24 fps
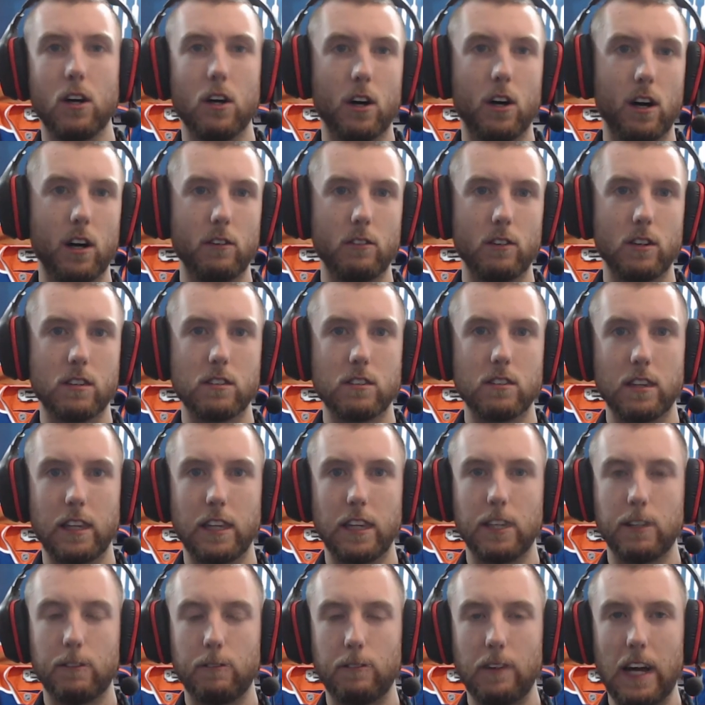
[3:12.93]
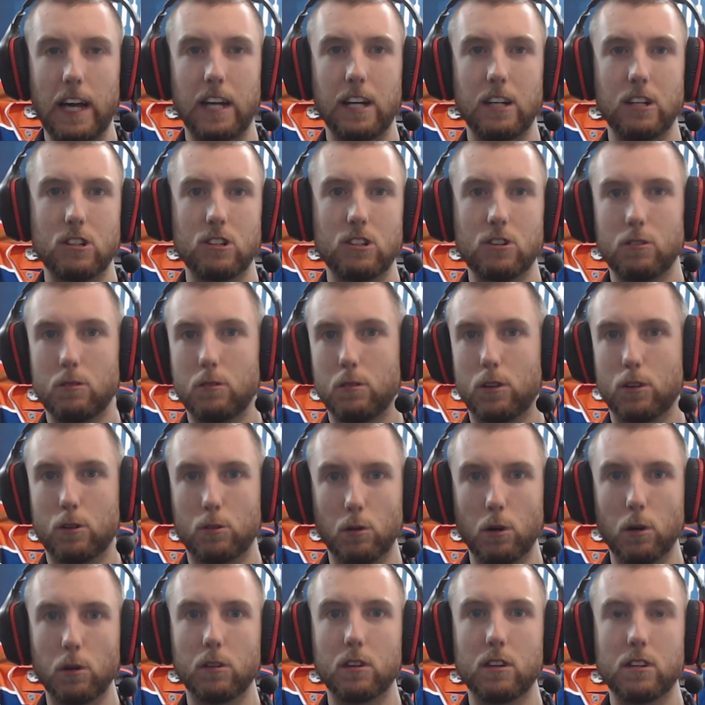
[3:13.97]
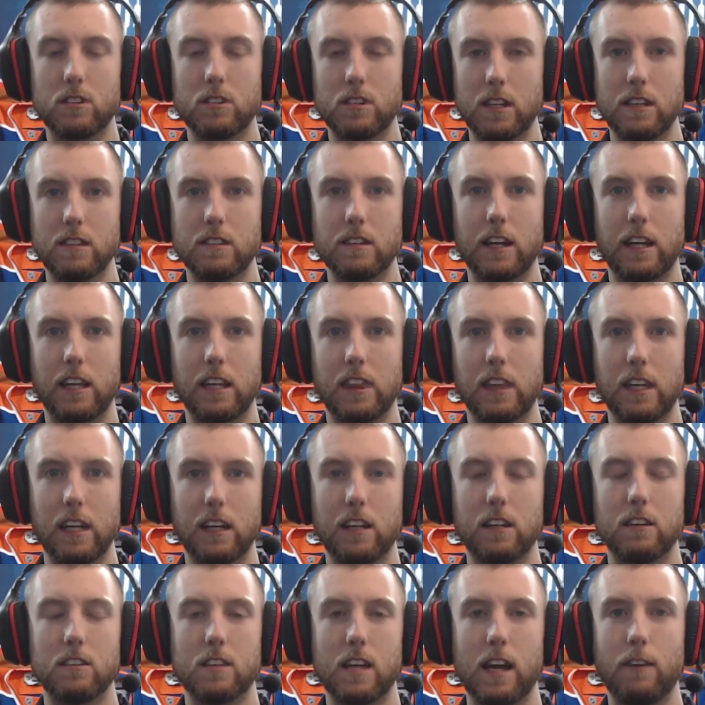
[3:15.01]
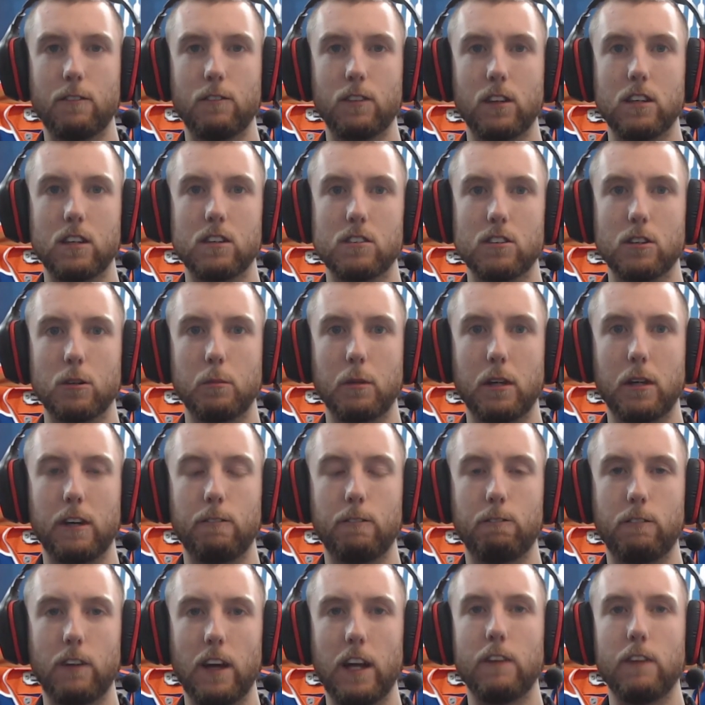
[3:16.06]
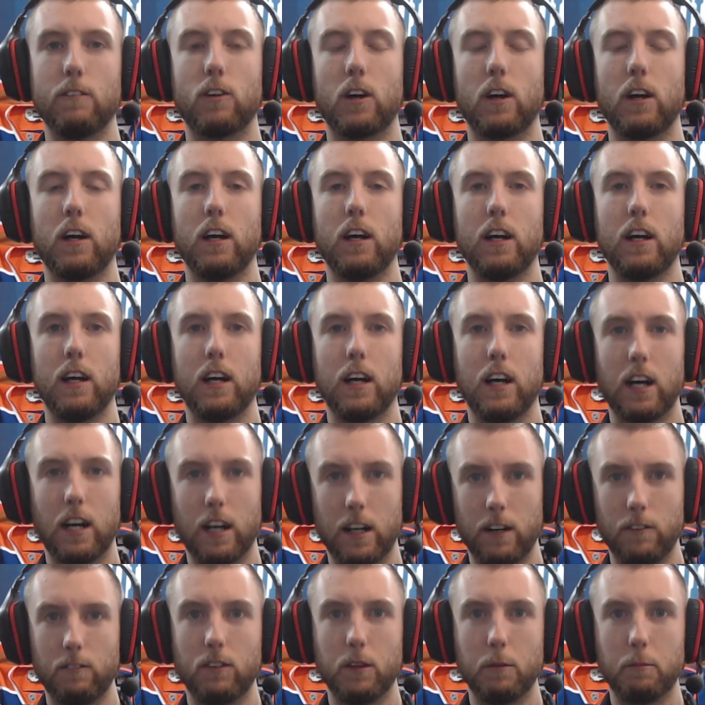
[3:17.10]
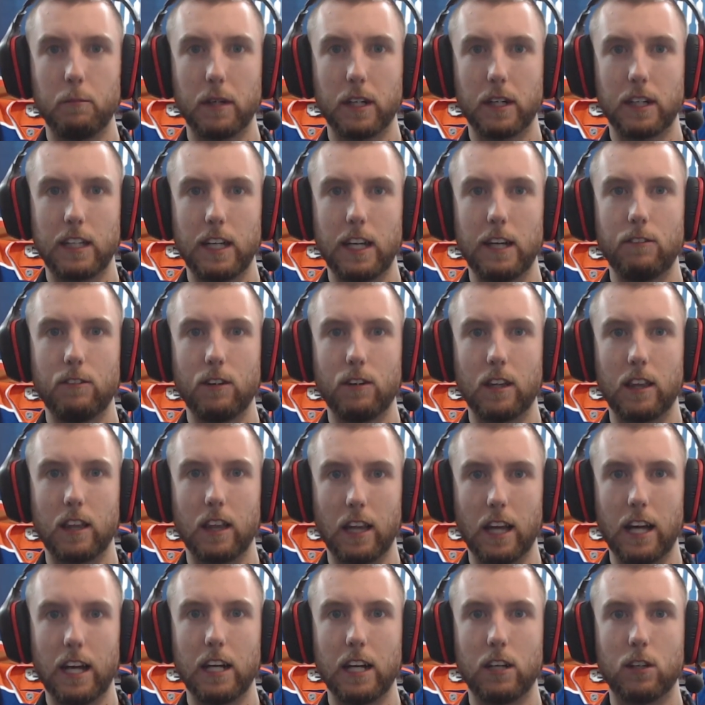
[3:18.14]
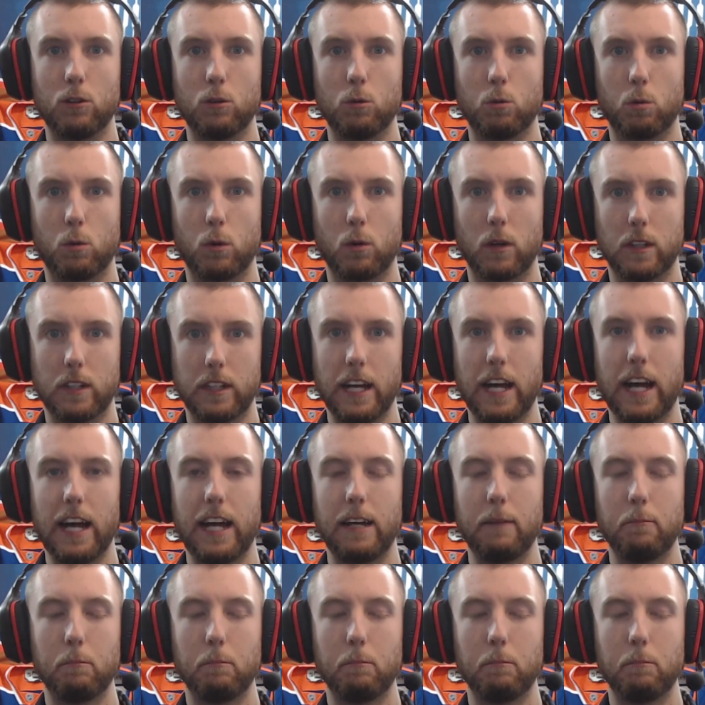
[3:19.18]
Obviously, the advantage throughout the season, I think, has heavily still been in favor of the McDavid-led quartet.